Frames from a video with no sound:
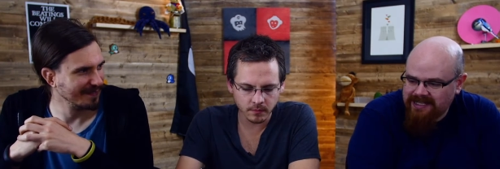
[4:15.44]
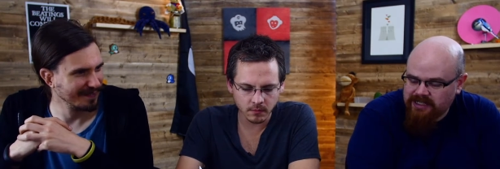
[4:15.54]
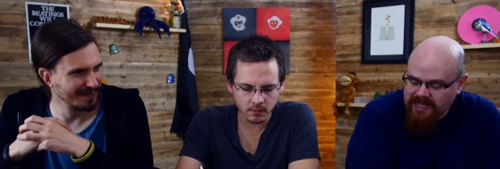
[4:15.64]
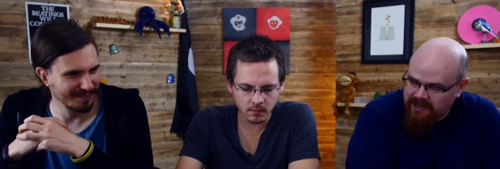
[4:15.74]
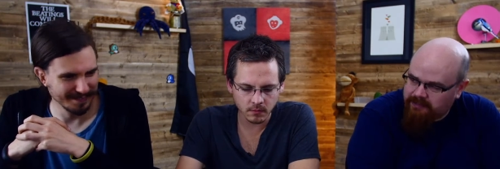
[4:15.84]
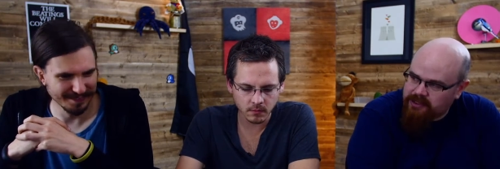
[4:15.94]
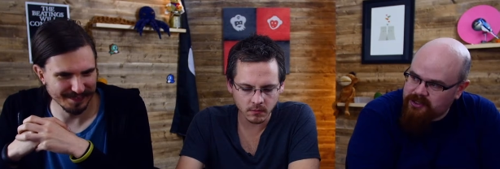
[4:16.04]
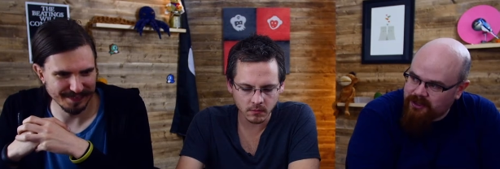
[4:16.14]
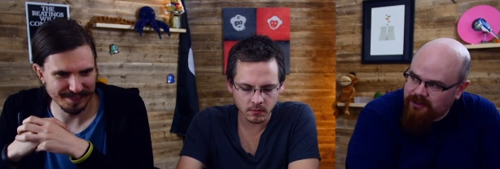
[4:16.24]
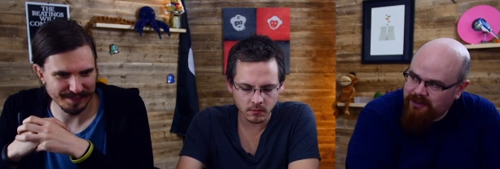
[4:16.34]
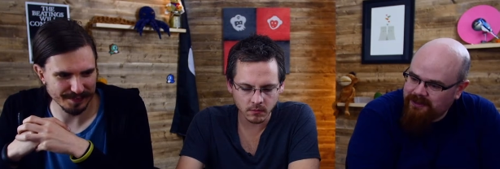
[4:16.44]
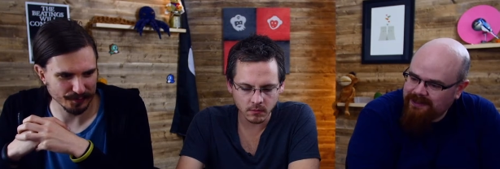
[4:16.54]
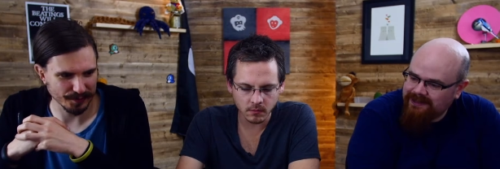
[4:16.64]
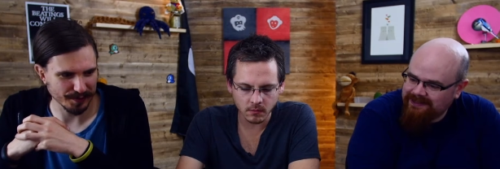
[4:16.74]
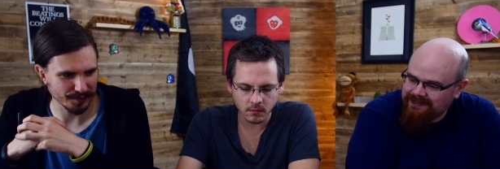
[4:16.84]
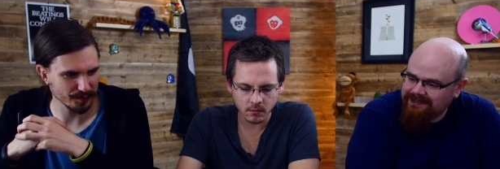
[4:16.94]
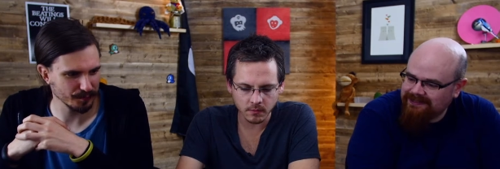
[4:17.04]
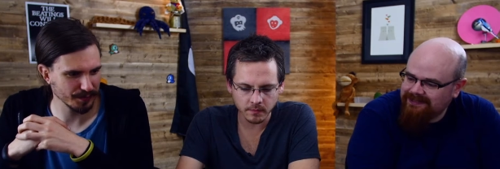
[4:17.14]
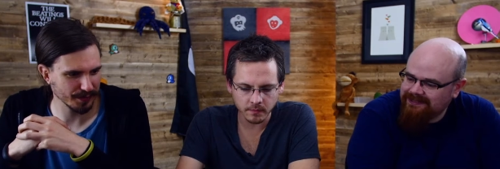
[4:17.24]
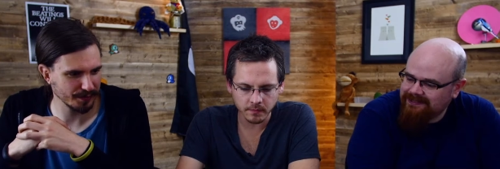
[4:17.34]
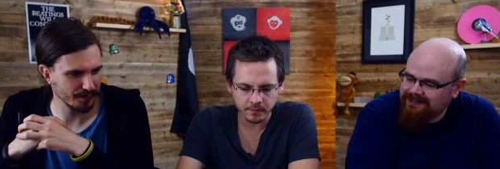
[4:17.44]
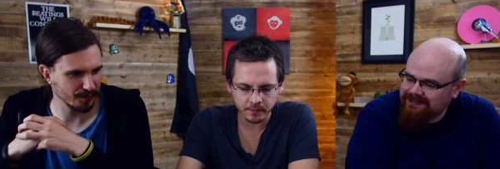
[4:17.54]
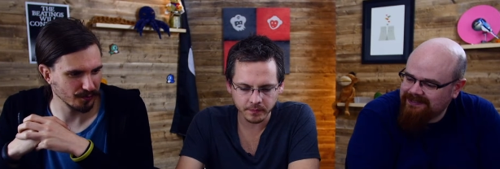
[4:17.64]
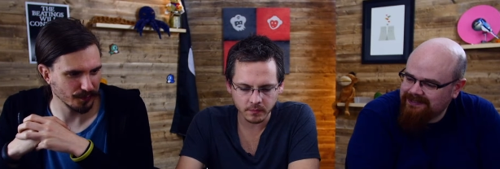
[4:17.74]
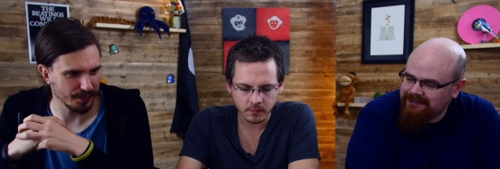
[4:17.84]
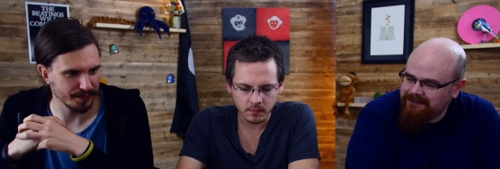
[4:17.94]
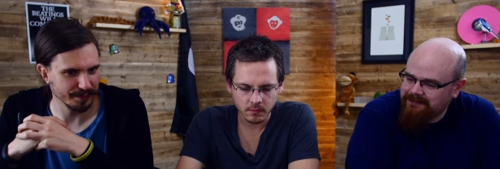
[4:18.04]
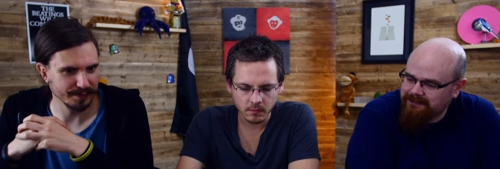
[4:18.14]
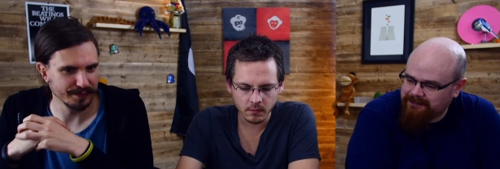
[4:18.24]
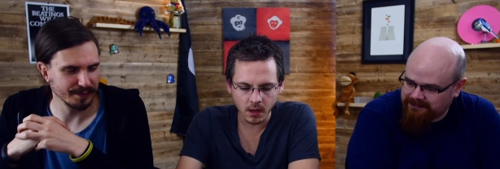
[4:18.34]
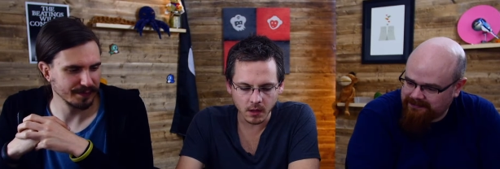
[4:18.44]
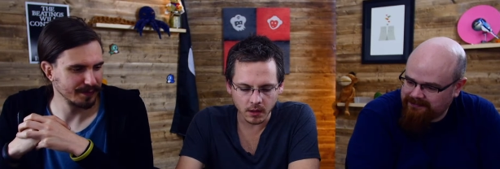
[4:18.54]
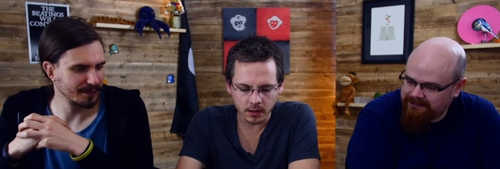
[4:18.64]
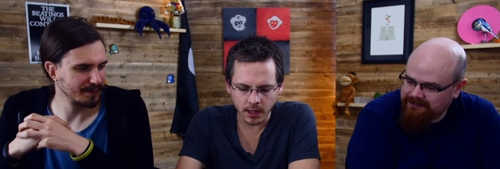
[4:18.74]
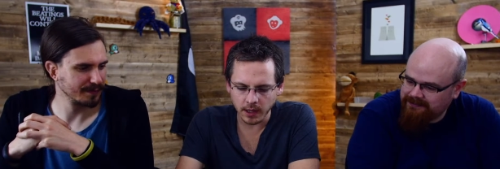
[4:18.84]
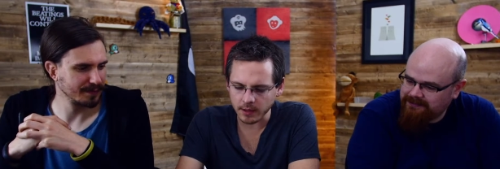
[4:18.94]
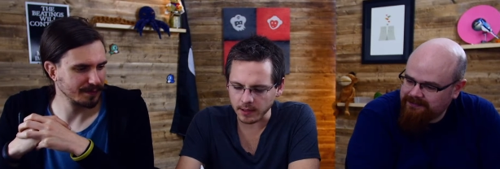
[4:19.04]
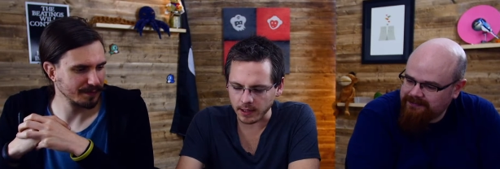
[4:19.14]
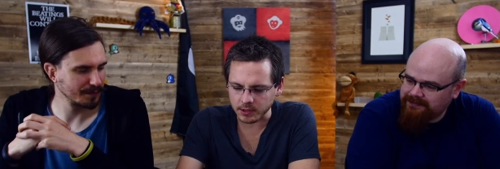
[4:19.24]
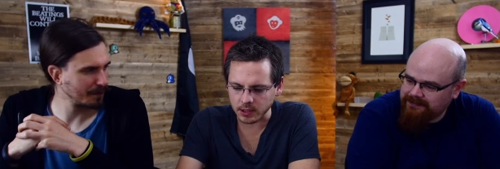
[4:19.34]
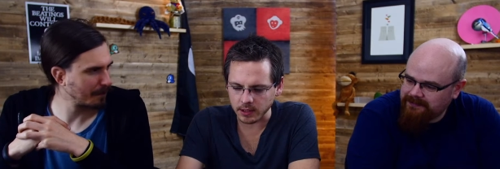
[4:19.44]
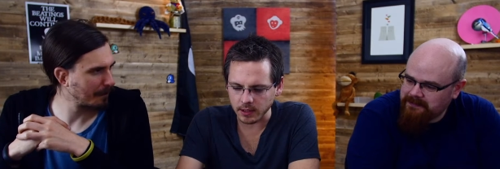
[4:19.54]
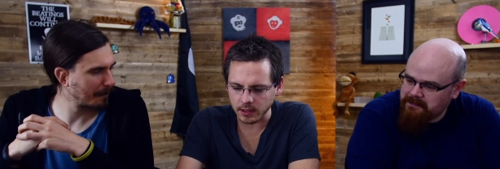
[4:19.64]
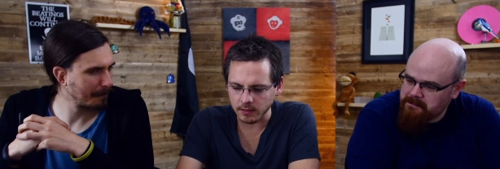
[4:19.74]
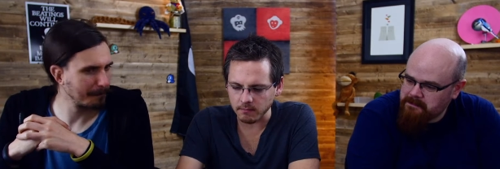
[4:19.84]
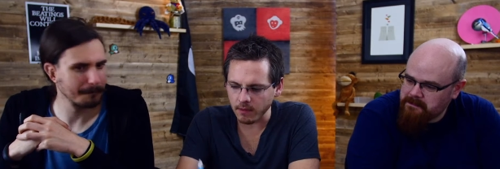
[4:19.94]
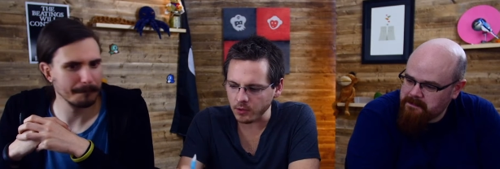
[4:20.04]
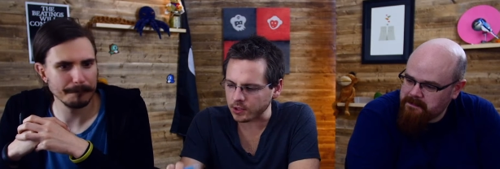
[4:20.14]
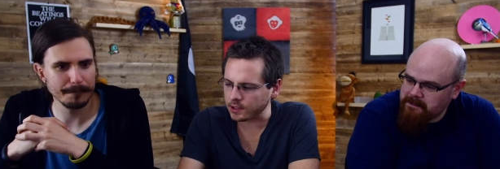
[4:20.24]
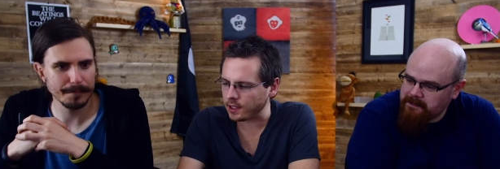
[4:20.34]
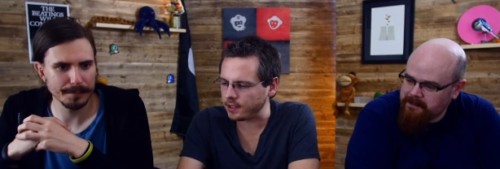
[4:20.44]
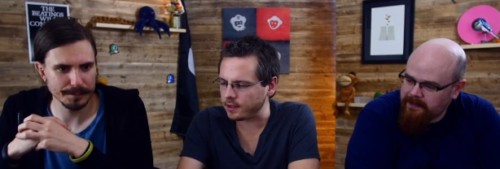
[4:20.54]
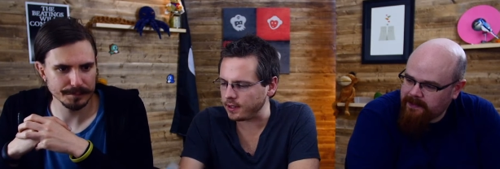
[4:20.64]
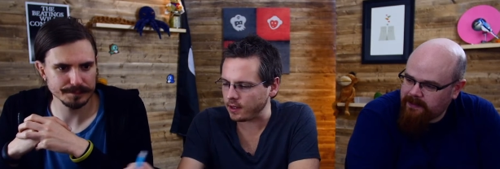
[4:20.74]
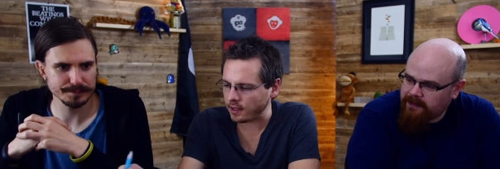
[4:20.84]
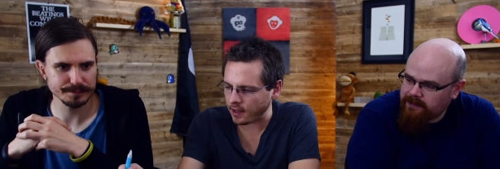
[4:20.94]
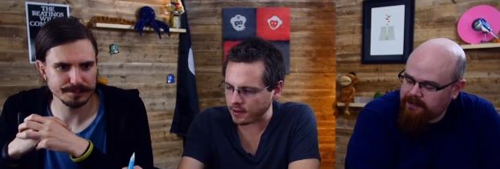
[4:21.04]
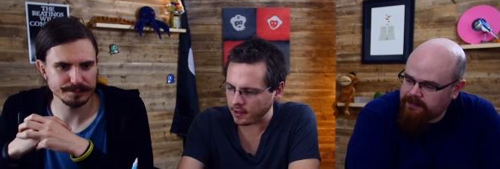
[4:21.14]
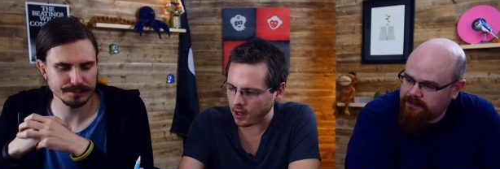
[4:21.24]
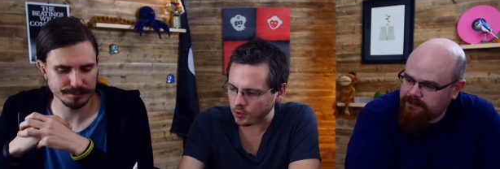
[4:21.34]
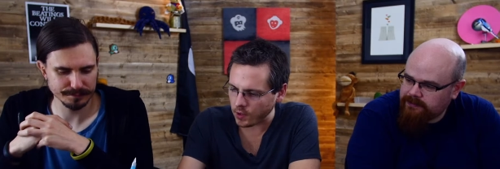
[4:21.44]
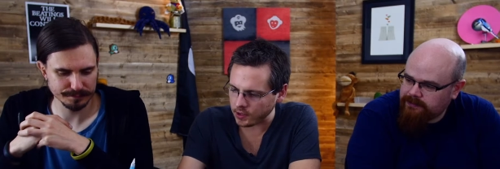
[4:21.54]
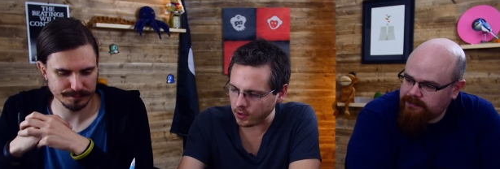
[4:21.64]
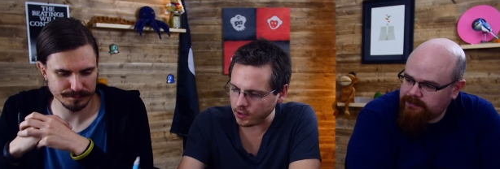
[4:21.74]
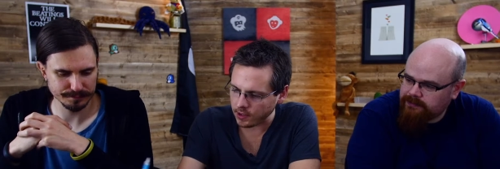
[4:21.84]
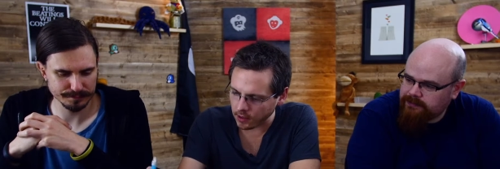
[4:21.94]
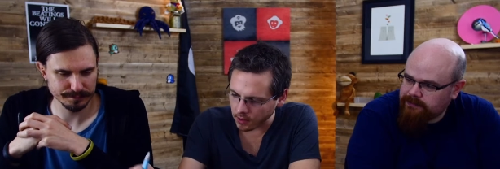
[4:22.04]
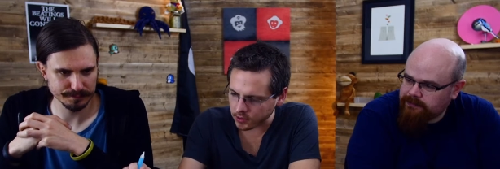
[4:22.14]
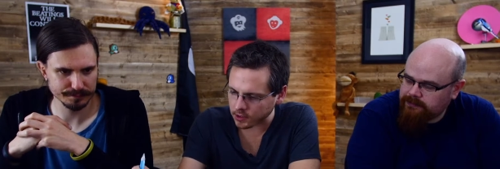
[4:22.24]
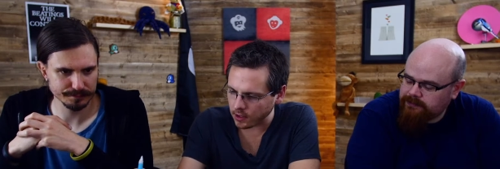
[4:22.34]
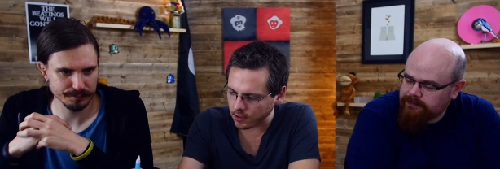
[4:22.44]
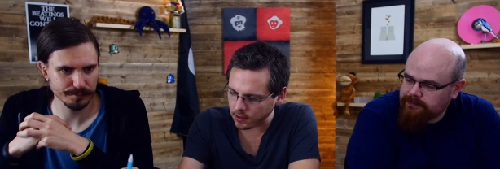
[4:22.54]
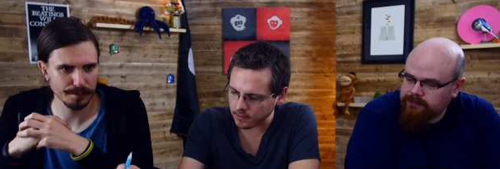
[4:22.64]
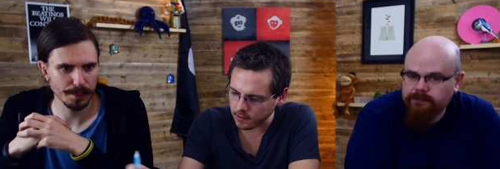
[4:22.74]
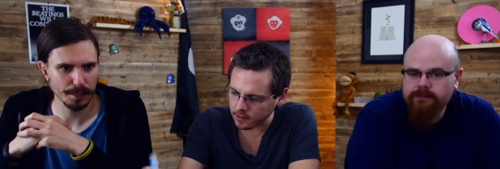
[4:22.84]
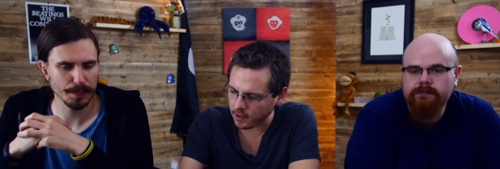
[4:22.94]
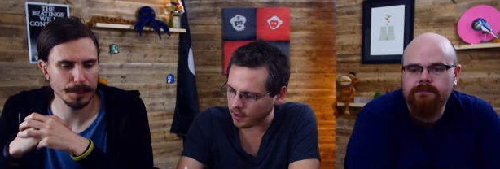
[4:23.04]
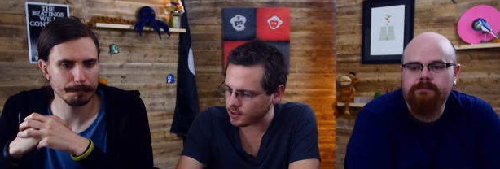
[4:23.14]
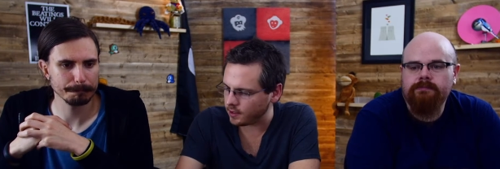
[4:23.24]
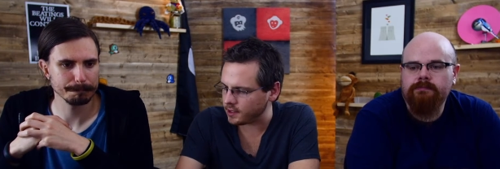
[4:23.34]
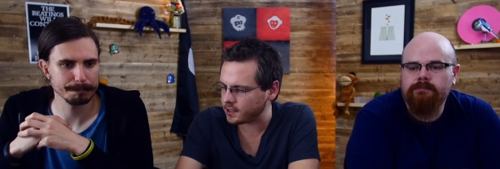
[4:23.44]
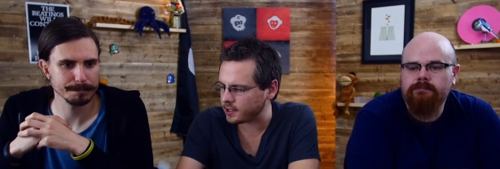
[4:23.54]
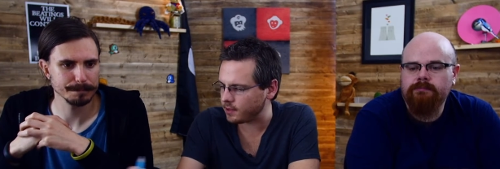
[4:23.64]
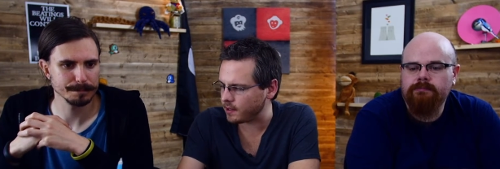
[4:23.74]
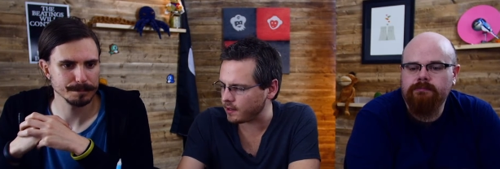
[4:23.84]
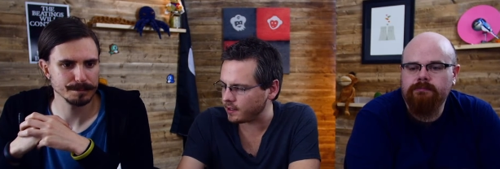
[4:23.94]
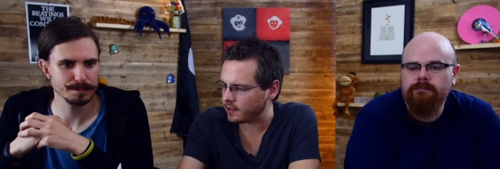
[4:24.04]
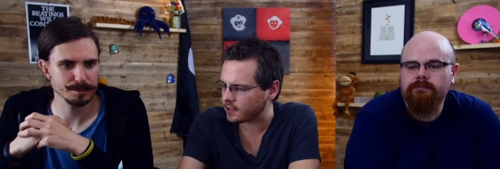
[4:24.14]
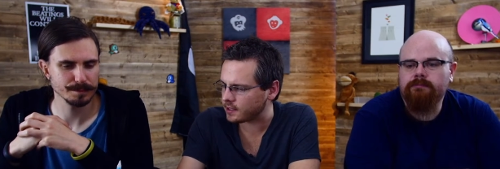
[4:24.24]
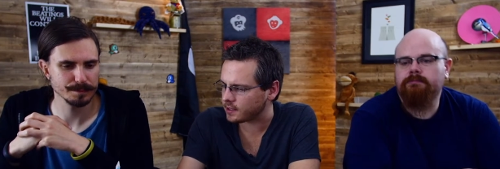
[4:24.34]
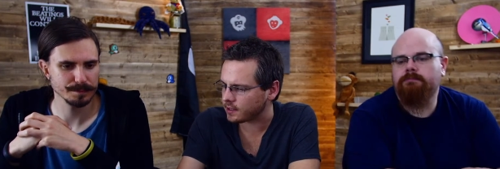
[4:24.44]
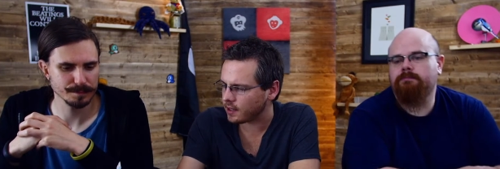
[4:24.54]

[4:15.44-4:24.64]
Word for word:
Speaker 1: it's sad but true. That's why you plug in your way. Mm-hmm.
Speaker 2: Yeah, and I think actually the most exciting thing, like I think the hardware's good. It looks good. Yeah, it's a nice setup, and I think this